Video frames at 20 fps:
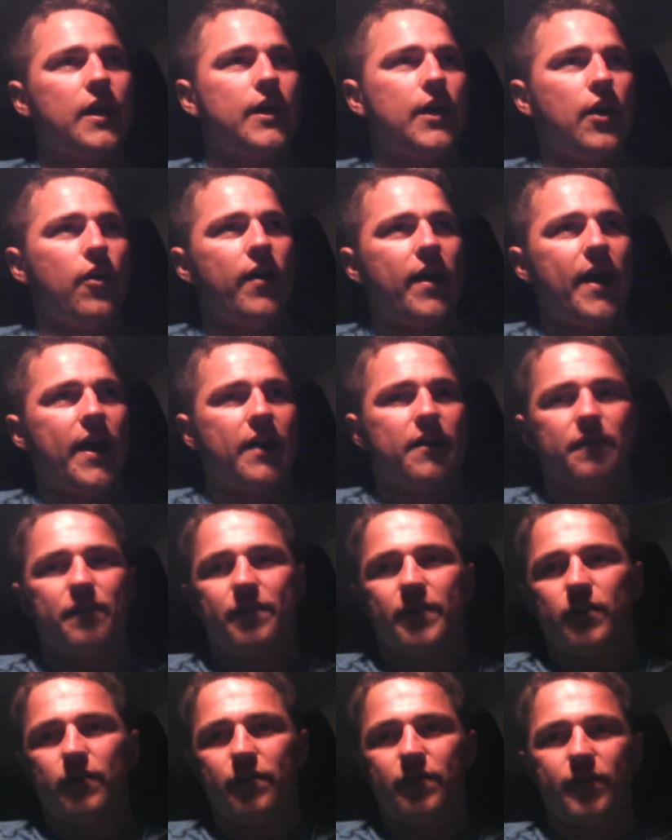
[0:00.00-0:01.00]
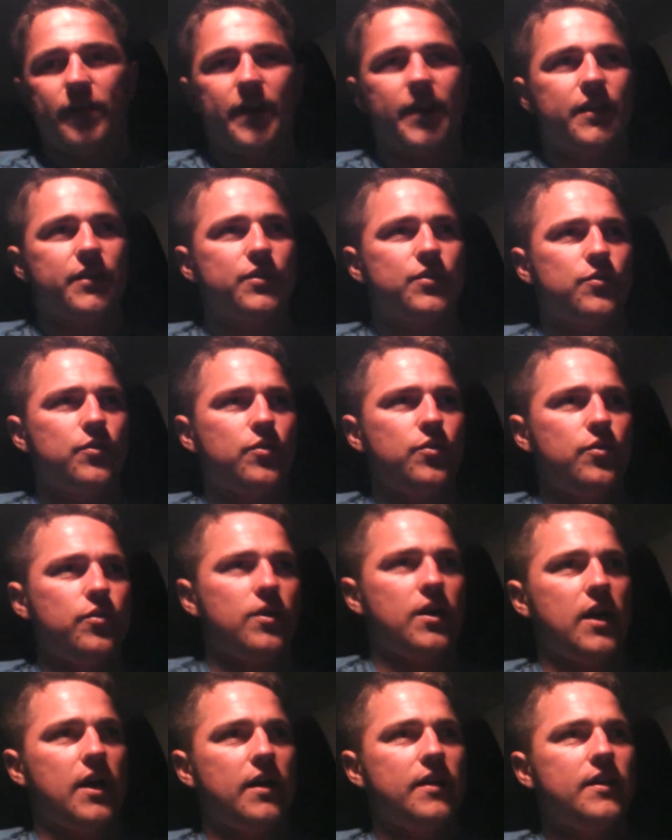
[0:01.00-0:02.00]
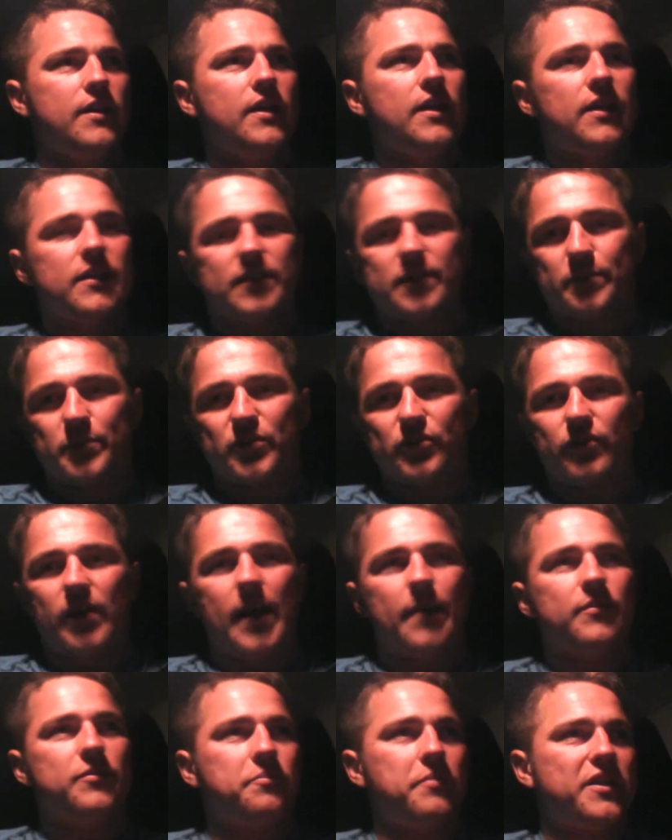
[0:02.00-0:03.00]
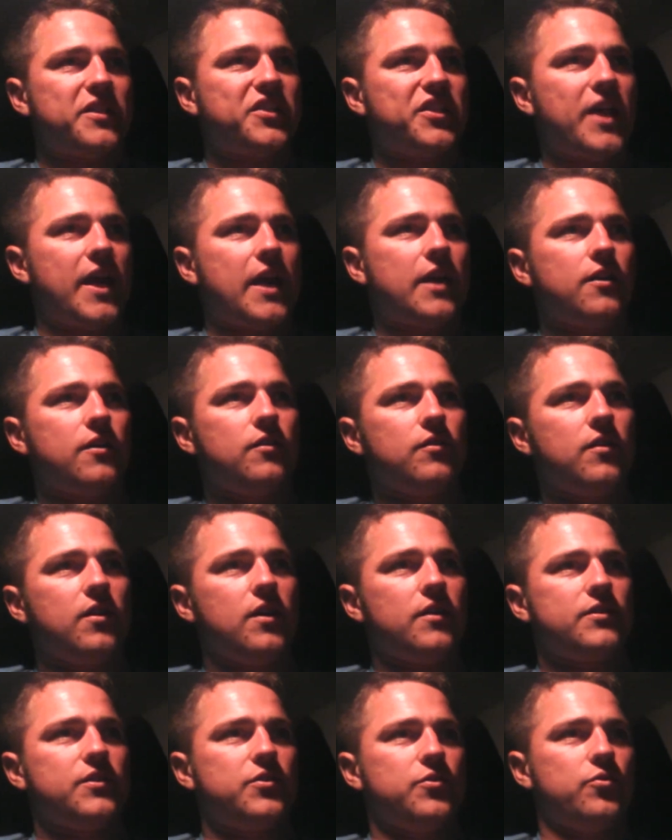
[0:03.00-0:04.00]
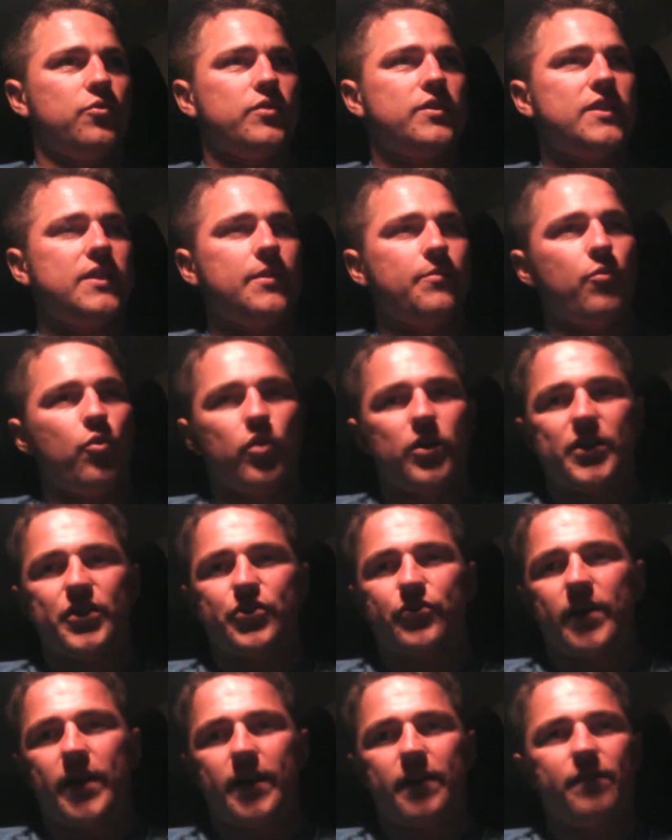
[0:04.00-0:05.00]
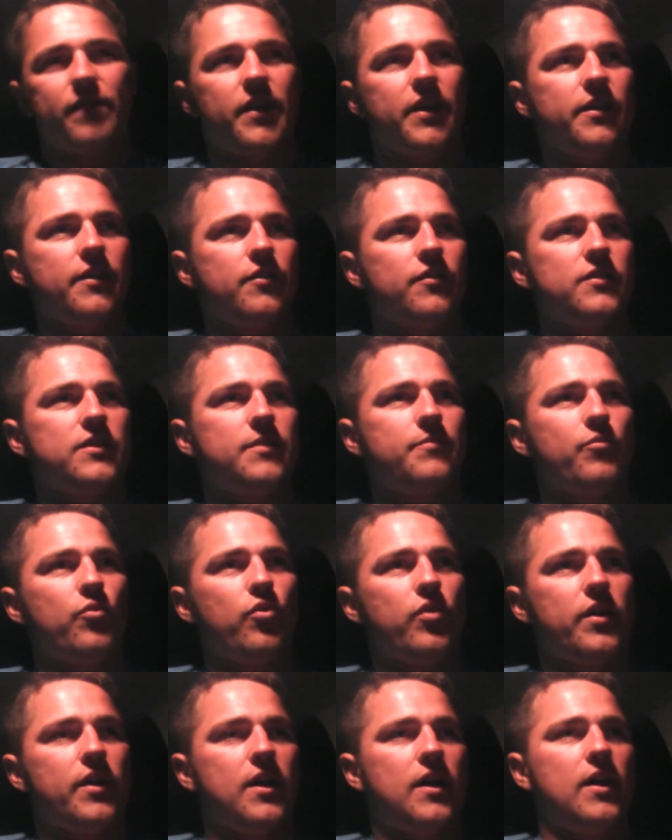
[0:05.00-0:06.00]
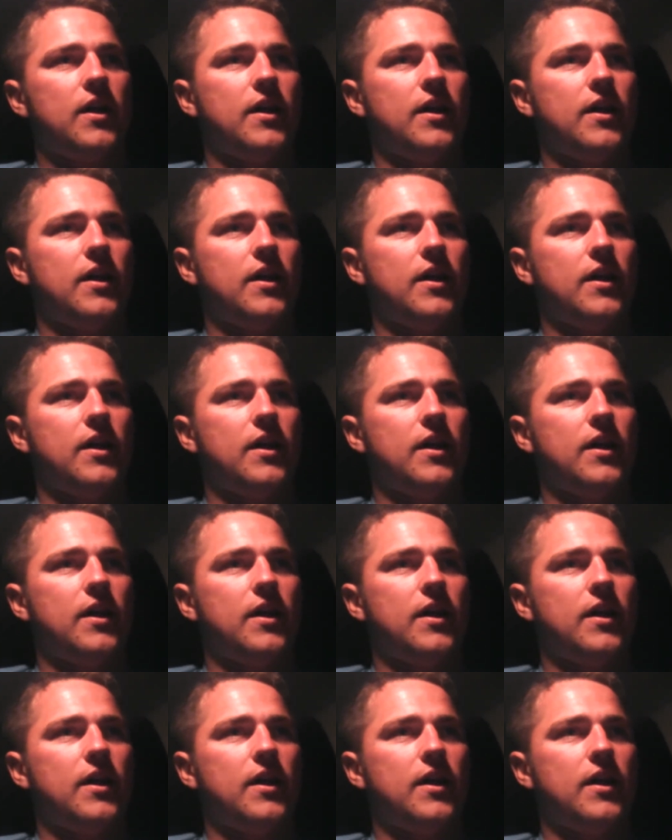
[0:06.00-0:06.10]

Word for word: Go ahead and feel free to uh, subscribe to my channel uh, to see more trading videos and more